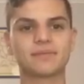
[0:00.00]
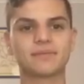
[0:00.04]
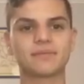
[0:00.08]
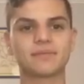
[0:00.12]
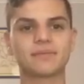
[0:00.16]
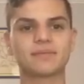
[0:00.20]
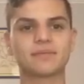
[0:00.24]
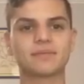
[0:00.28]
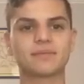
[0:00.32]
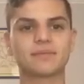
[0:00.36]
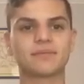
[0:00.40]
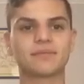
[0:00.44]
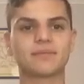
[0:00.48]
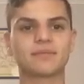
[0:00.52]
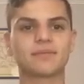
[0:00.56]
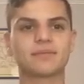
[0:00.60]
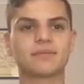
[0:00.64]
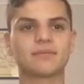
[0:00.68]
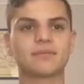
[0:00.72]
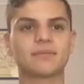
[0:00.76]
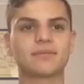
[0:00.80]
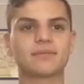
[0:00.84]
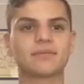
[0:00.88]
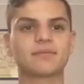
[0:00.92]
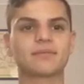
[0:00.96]

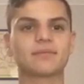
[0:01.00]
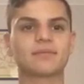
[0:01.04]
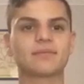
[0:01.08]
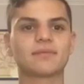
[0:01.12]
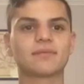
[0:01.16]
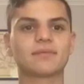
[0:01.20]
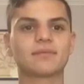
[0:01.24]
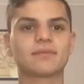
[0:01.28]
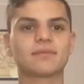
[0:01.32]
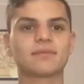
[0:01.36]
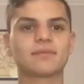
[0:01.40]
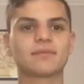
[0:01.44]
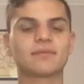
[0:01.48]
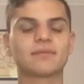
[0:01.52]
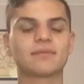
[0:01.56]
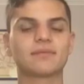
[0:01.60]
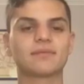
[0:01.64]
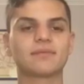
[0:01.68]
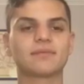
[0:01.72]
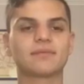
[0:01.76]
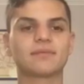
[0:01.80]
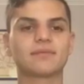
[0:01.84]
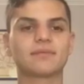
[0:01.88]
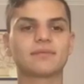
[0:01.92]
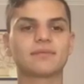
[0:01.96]

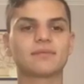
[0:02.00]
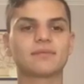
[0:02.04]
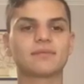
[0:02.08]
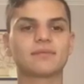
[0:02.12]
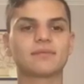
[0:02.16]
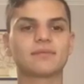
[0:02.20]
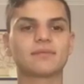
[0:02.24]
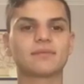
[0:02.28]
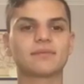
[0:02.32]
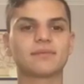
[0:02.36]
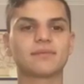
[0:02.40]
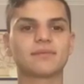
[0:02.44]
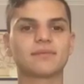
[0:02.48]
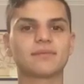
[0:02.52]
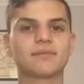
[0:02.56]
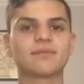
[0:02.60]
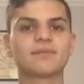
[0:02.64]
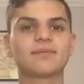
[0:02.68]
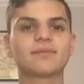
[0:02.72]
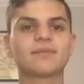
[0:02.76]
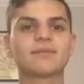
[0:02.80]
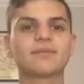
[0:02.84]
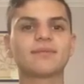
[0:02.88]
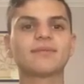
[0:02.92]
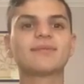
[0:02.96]

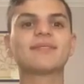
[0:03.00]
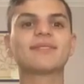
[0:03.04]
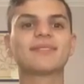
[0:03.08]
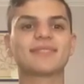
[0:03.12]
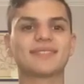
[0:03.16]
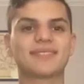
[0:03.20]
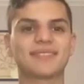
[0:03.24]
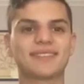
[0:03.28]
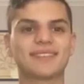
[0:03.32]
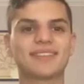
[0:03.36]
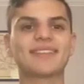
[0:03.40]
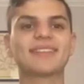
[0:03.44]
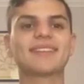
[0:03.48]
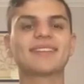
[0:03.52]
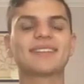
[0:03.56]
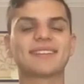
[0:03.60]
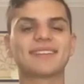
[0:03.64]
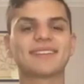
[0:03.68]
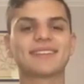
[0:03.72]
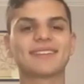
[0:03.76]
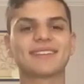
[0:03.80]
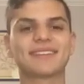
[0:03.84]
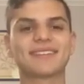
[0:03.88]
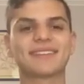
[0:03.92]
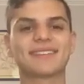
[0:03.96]

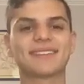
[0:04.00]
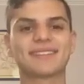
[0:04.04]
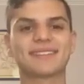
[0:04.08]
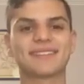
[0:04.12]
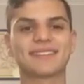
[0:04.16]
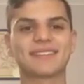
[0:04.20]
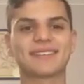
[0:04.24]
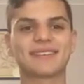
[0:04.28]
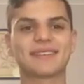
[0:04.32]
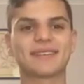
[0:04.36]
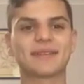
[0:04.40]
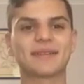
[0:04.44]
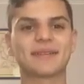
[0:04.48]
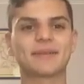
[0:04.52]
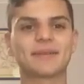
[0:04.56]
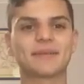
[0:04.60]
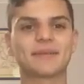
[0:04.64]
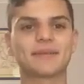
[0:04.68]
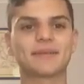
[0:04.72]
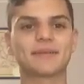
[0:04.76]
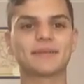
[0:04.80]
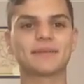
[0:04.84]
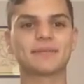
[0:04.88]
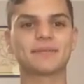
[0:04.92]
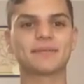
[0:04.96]

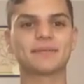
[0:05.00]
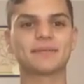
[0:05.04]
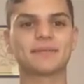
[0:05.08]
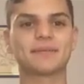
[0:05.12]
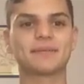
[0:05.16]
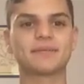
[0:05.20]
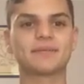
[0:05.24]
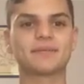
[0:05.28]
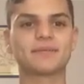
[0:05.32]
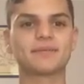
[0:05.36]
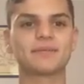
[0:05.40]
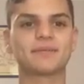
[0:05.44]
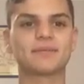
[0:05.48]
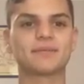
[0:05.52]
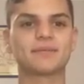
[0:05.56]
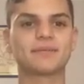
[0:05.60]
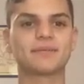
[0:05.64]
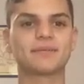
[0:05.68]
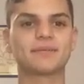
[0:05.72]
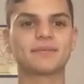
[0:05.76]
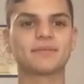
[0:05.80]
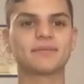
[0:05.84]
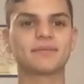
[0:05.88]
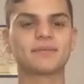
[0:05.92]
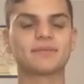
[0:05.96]

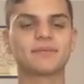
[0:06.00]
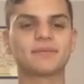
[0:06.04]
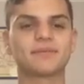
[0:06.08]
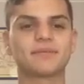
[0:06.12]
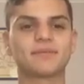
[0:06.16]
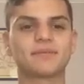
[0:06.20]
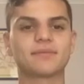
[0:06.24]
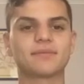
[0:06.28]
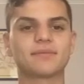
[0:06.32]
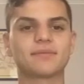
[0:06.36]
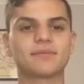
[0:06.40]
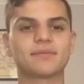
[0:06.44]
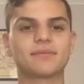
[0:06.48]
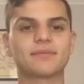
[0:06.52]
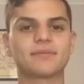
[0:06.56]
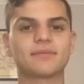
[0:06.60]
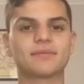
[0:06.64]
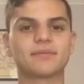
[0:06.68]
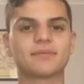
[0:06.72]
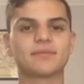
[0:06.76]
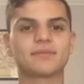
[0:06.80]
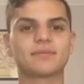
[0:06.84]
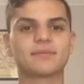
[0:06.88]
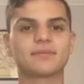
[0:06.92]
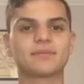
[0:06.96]

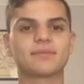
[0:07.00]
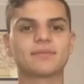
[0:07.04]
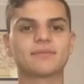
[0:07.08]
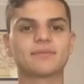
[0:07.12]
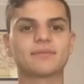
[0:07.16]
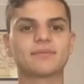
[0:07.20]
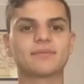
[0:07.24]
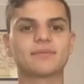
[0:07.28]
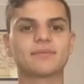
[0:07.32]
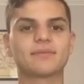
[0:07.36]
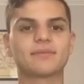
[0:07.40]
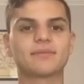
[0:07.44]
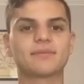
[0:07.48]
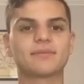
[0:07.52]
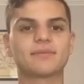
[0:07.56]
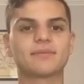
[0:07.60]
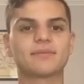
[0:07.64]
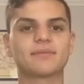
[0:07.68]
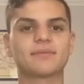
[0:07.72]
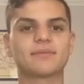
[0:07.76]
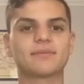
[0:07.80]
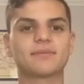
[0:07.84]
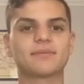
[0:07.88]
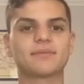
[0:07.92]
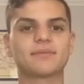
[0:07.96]
This person isn't speaking.